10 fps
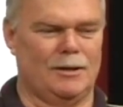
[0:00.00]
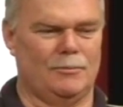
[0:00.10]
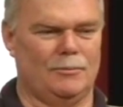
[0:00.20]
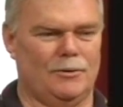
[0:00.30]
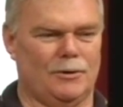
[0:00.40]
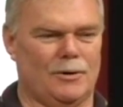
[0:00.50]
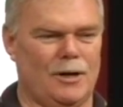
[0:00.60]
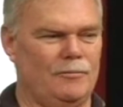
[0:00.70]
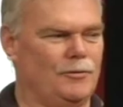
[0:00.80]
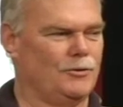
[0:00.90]
with the
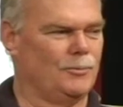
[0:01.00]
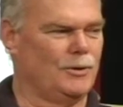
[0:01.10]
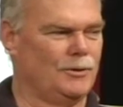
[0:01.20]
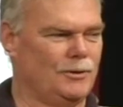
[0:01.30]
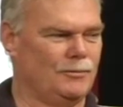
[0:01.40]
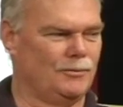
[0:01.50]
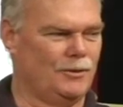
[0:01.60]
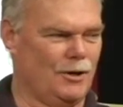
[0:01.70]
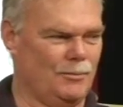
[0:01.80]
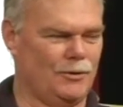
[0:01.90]
cray fishermen in
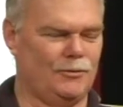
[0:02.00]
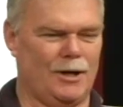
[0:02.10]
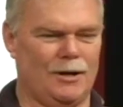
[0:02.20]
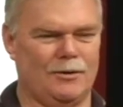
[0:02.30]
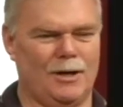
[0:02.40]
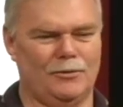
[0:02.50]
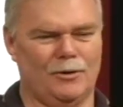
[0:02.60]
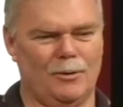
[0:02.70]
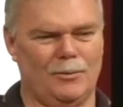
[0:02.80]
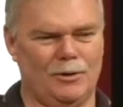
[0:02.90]
Cockburn Sound at that
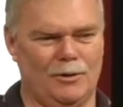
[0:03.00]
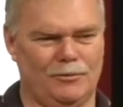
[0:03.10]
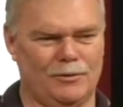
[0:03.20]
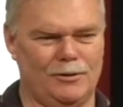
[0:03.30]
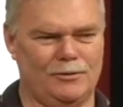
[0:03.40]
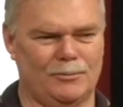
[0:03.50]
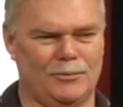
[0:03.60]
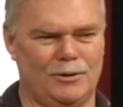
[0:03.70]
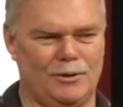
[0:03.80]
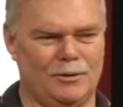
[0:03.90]
time in the off season,
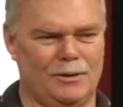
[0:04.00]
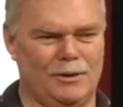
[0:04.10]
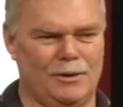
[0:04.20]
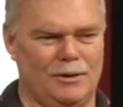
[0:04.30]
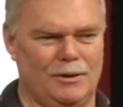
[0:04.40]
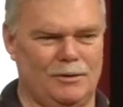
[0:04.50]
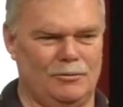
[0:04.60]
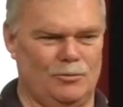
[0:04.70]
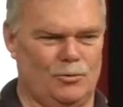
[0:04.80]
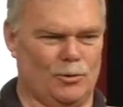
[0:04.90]
were
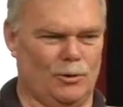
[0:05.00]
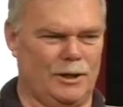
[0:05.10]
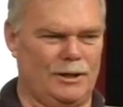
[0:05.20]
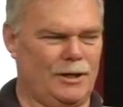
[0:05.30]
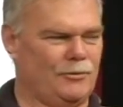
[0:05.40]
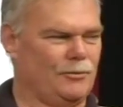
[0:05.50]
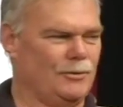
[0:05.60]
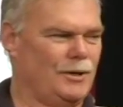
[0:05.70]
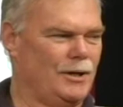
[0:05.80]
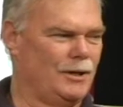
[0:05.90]
trawling nets
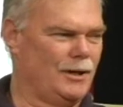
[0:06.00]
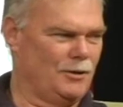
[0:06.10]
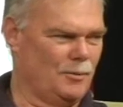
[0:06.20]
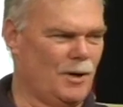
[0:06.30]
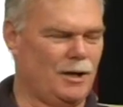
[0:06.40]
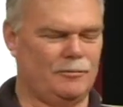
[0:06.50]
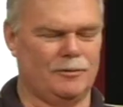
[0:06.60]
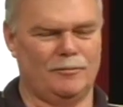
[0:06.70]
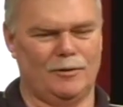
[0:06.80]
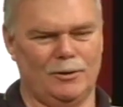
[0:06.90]
through there to get the bait for
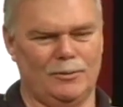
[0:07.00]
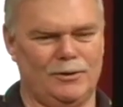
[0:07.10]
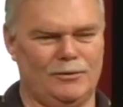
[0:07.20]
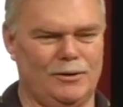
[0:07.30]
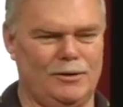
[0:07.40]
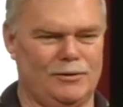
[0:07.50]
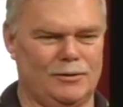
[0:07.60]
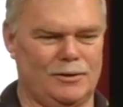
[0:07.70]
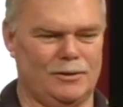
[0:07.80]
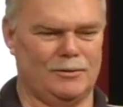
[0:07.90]
the following
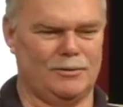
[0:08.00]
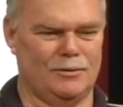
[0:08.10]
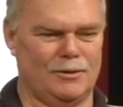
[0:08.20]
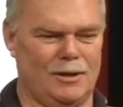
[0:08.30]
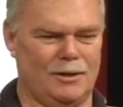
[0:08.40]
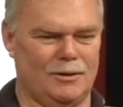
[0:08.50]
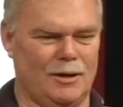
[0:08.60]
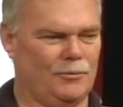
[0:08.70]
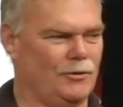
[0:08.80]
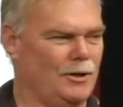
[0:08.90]
season and
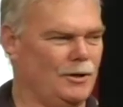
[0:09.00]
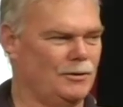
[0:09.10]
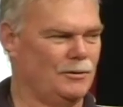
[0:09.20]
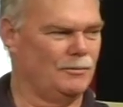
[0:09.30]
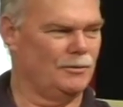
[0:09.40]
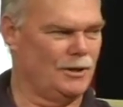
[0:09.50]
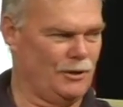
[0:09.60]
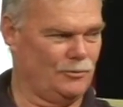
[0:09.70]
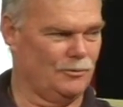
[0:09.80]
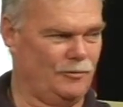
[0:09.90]
upsetting the
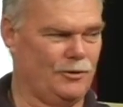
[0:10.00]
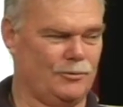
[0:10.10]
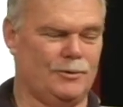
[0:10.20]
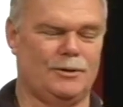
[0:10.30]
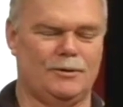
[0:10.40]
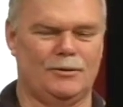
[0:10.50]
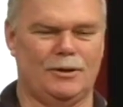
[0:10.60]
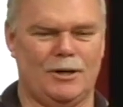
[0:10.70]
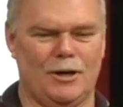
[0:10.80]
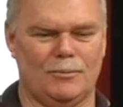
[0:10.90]
natural fishery that's
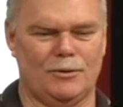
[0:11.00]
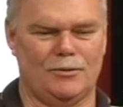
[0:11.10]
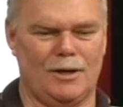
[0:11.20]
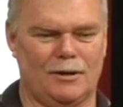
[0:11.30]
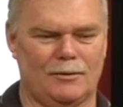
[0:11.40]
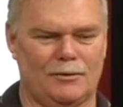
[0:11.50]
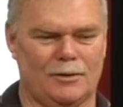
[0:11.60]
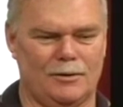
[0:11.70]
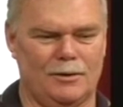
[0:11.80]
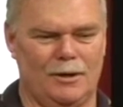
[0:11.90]
in Cockburn Sound.
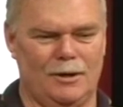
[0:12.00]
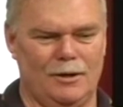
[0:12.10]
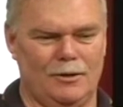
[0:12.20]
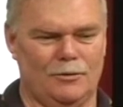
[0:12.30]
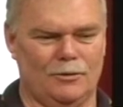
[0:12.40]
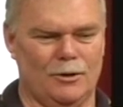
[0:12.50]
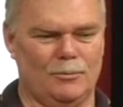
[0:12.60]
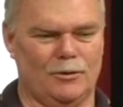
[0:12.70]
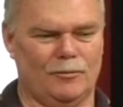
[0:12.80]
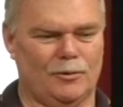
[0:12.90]
So the group
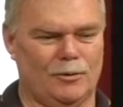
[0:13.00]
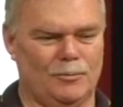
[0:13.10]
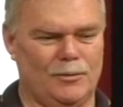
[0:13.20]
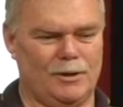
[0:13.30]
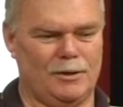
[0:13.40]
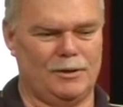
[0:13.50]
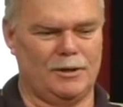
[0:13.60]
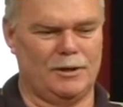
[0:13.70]
was formed and